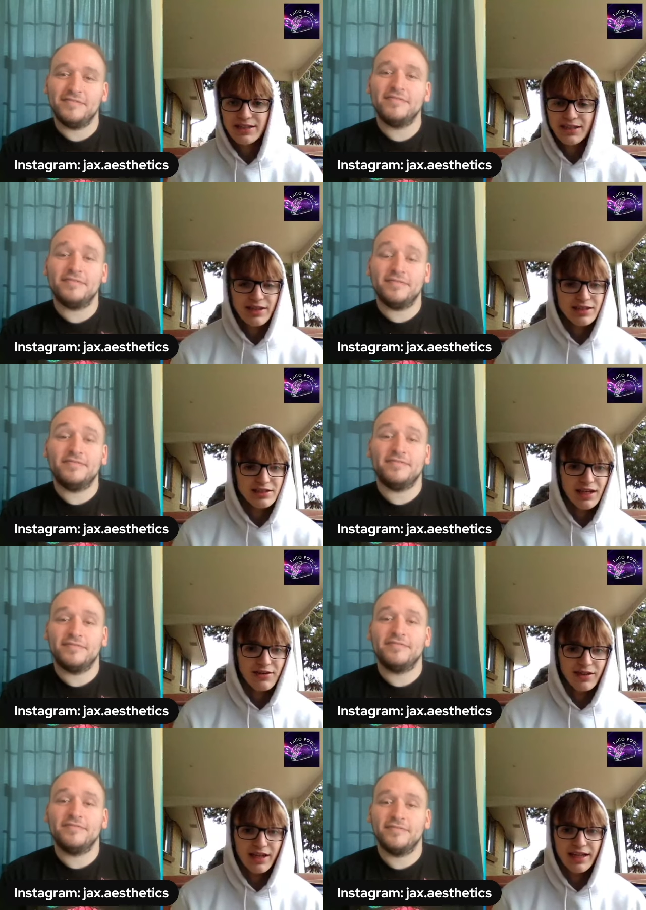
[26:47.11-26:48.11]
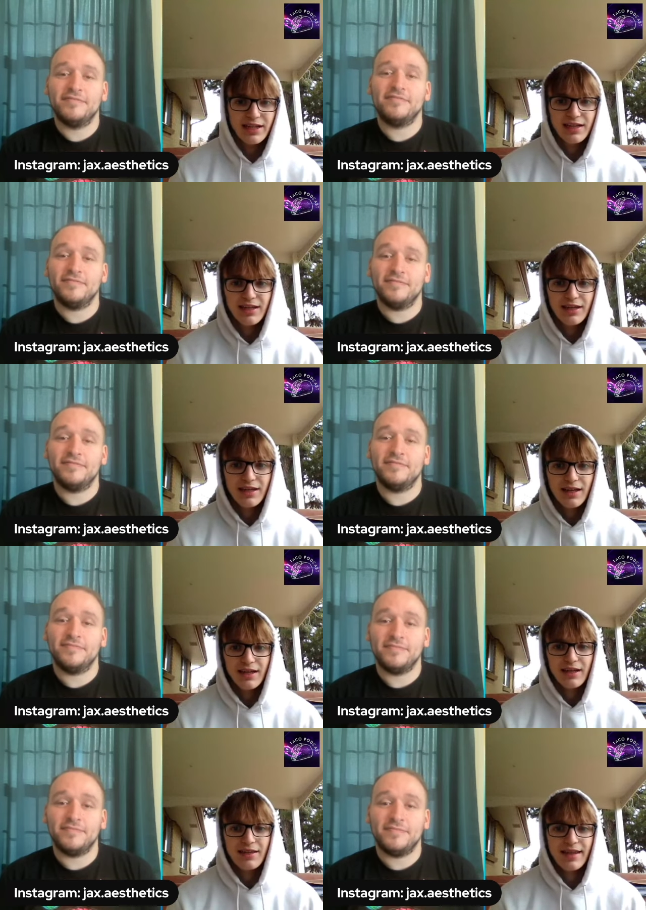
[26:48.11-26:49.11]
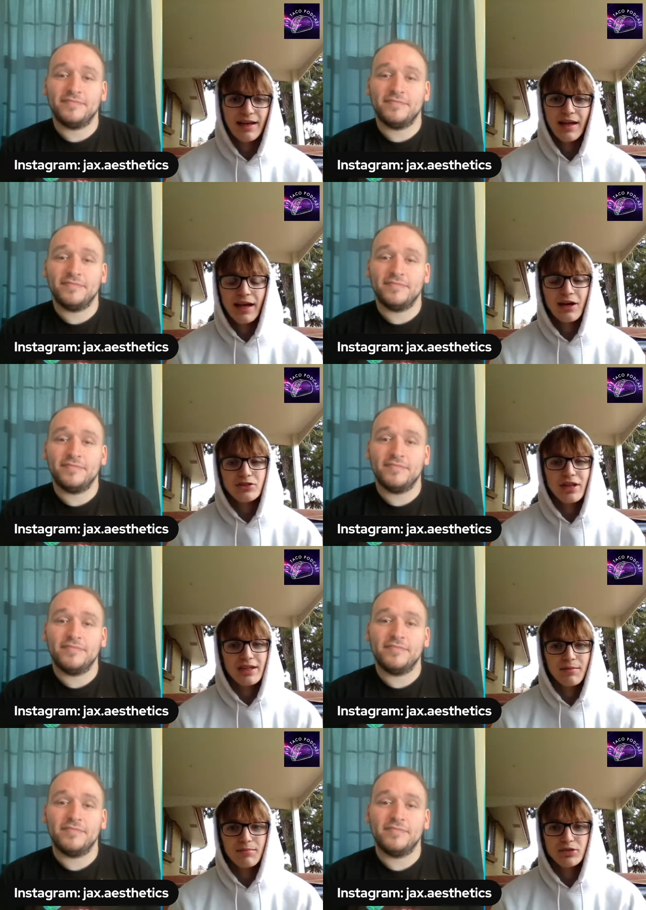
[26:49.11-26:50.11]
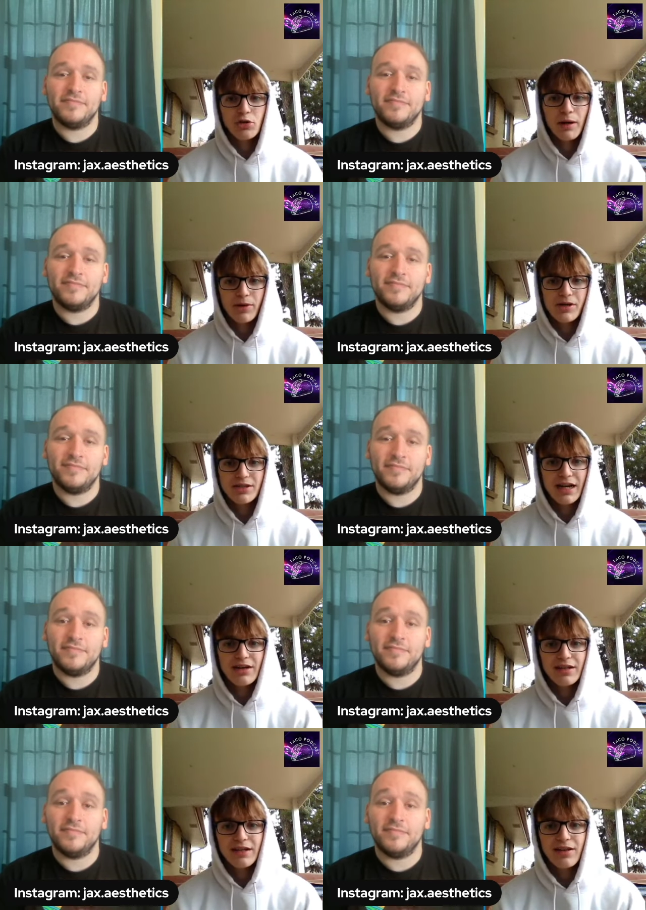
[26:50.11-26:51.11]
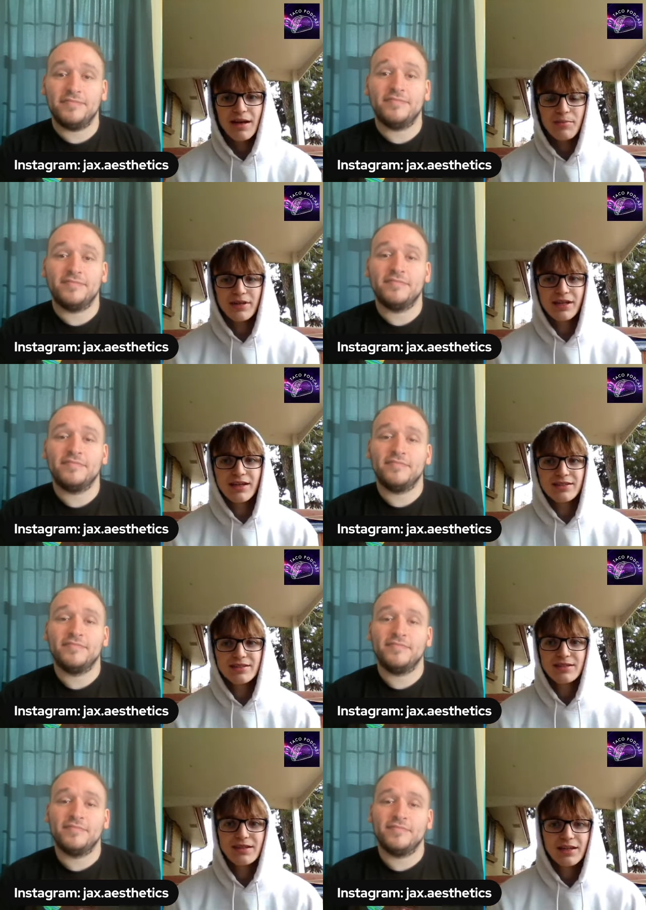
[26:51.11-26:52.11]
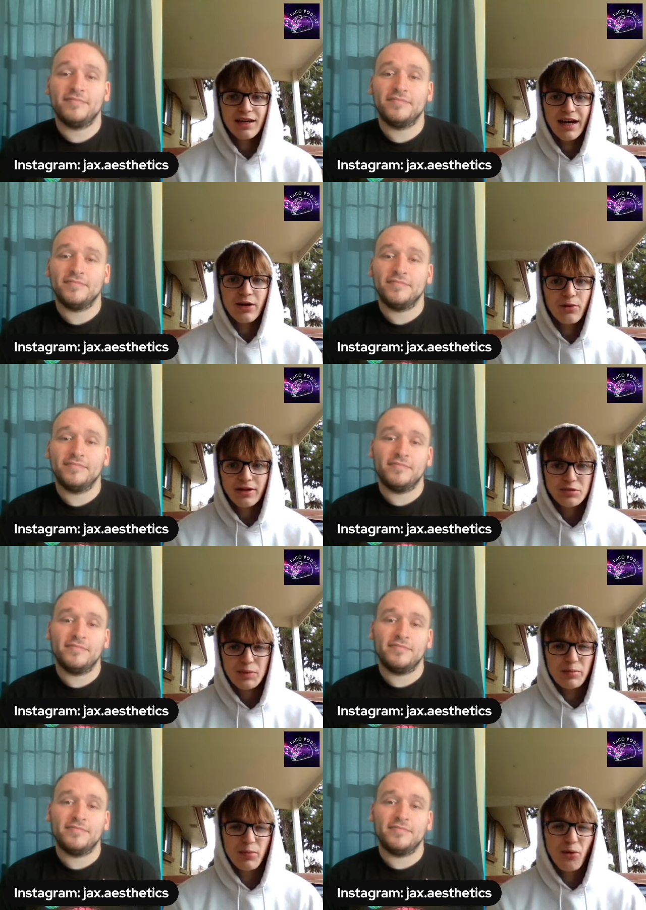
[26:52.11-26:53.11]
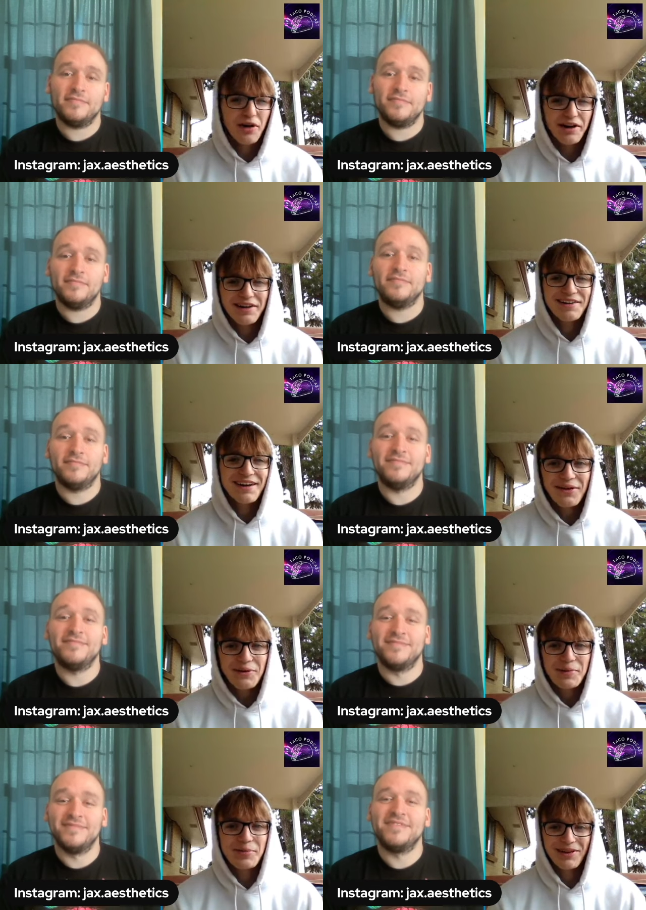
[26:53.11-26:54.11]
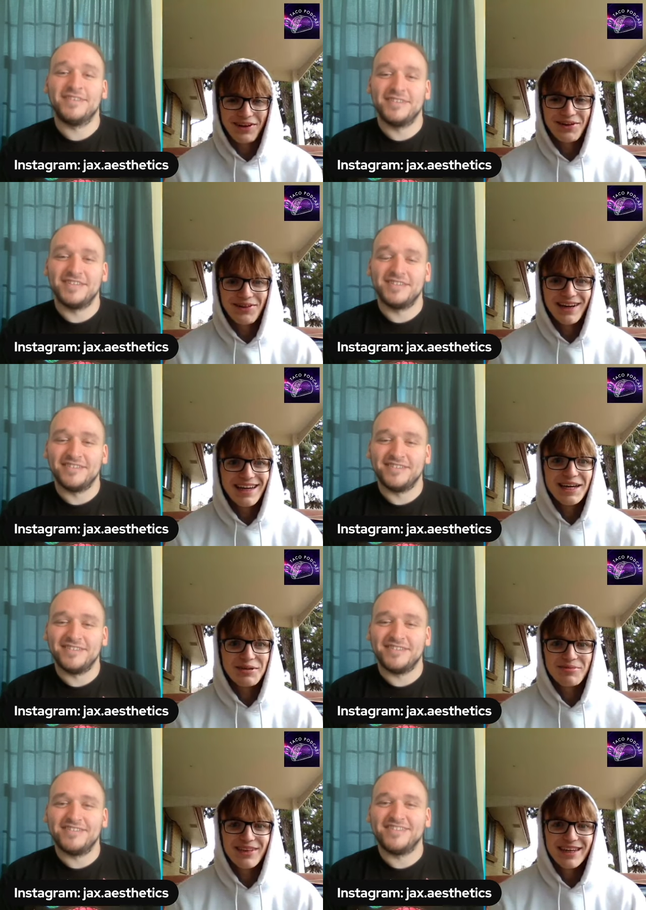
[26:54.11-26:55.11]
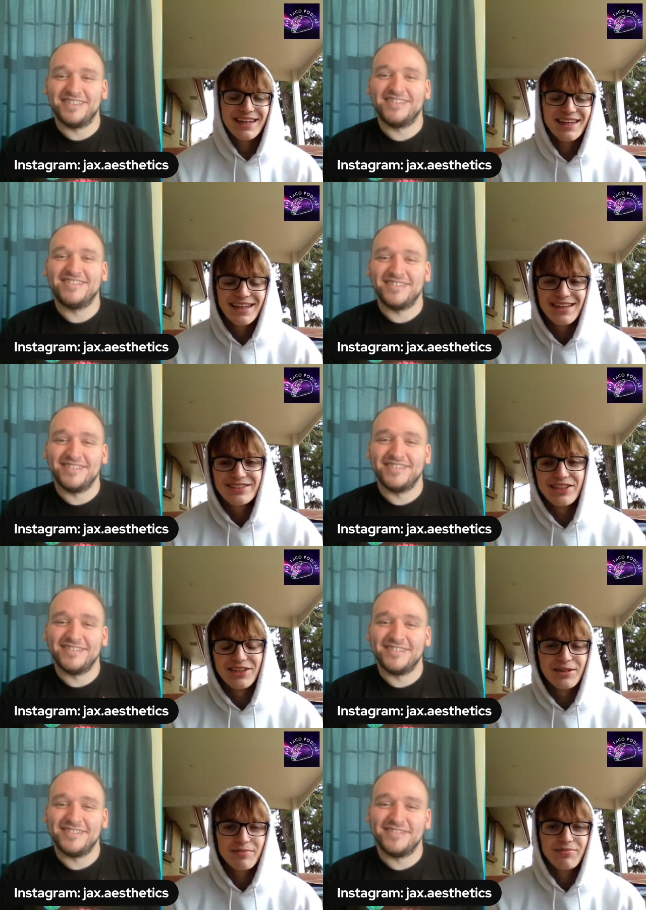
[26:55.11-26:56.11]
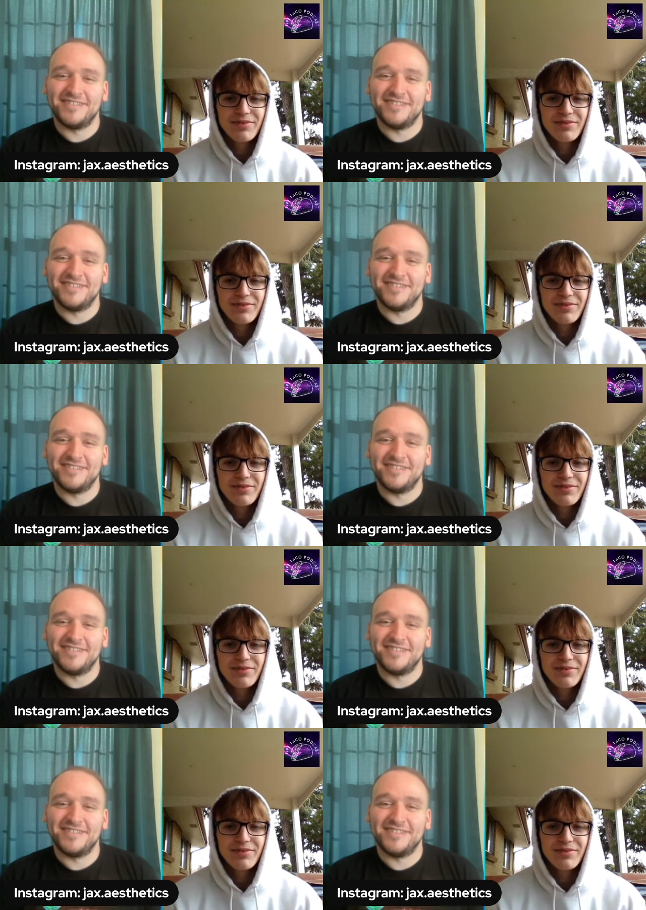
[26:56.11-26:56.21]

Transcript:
Speaker 1: serious stuff and like. That, and I also like to show my personality a lot because I don't want to just be boring. I want people to know who I am. Like, so